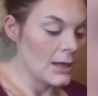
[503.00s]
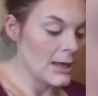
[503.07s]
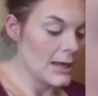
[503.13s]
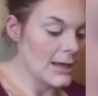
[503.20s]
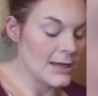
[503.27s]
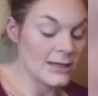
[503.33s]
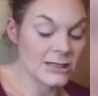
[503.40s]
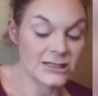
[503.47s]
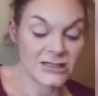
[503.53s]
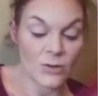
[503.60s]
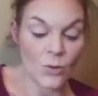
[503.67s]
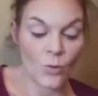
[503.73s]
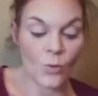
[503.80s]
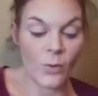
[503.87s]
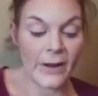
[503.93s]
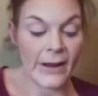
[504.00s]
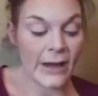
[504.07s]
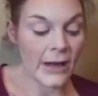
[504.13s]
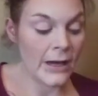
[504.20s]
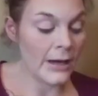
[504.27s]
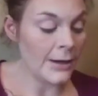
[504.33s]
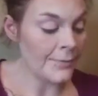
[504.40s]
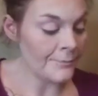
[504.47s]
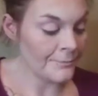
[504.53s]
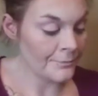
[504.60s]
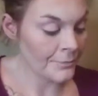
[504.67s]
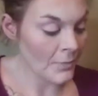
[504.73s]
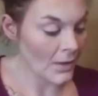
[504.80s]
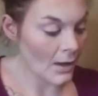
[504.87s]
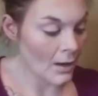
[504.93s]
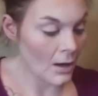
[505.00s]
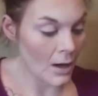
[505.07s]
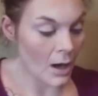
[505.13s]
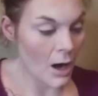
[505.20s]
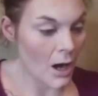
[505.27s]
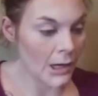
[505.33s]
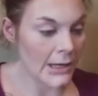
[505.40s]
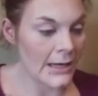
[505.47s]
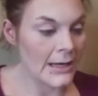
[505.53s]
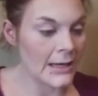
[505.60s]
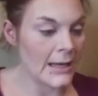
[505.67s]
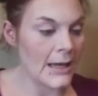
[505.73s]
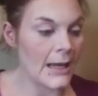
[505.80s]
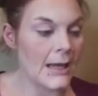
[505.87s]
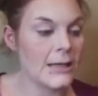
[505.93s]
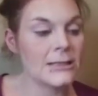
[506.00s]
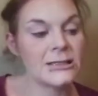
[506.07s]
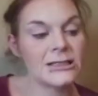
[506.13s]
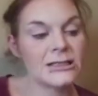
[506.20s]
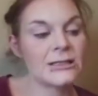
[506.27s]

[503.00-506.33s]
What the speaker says: is we are going to get